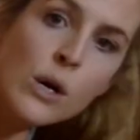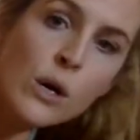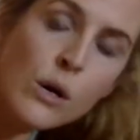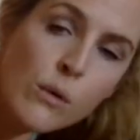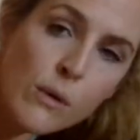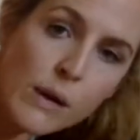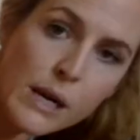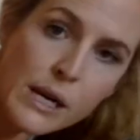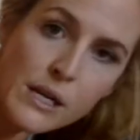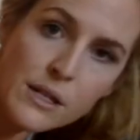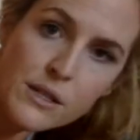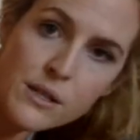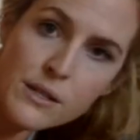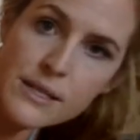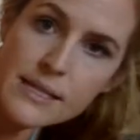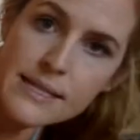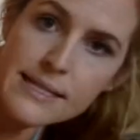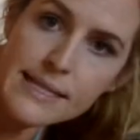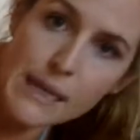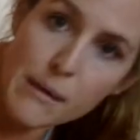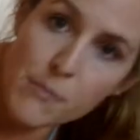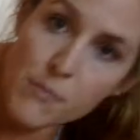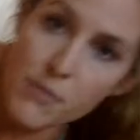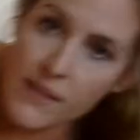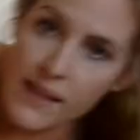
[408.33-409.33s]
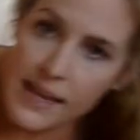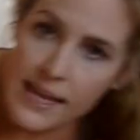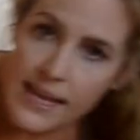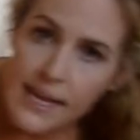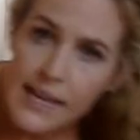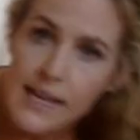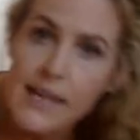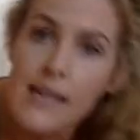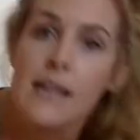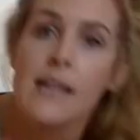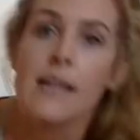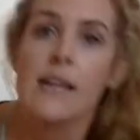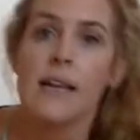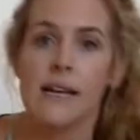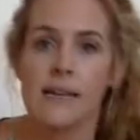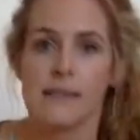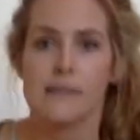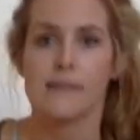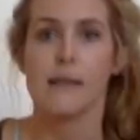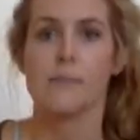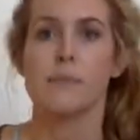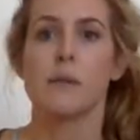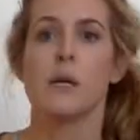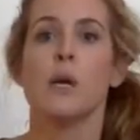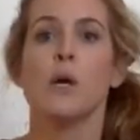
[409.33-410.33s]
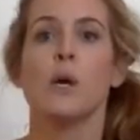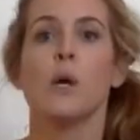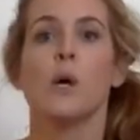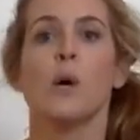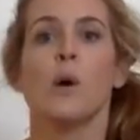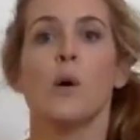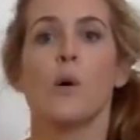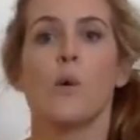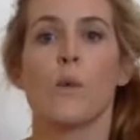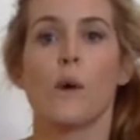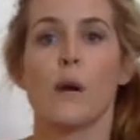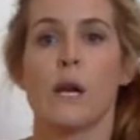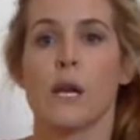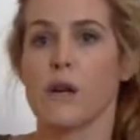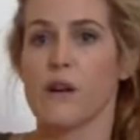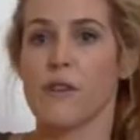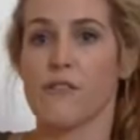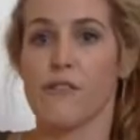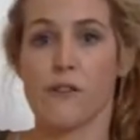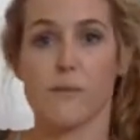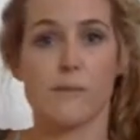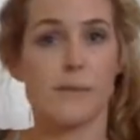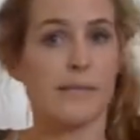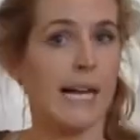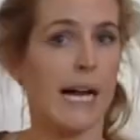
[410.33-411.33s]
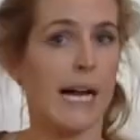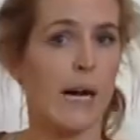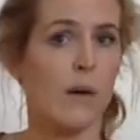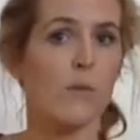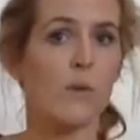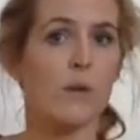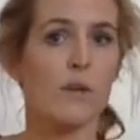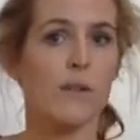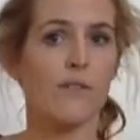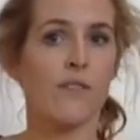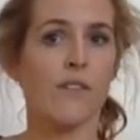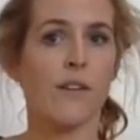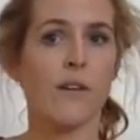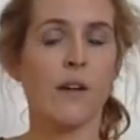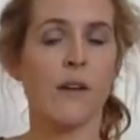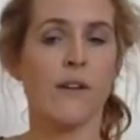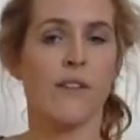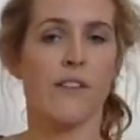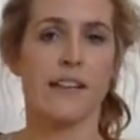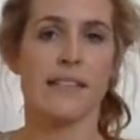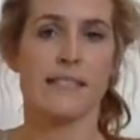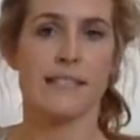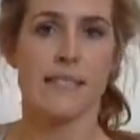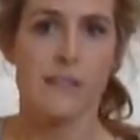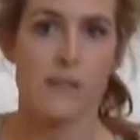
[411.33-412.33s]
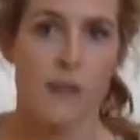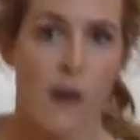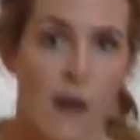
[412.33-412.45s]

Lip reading: We're going to do the same thing, except we're going to go from downward facing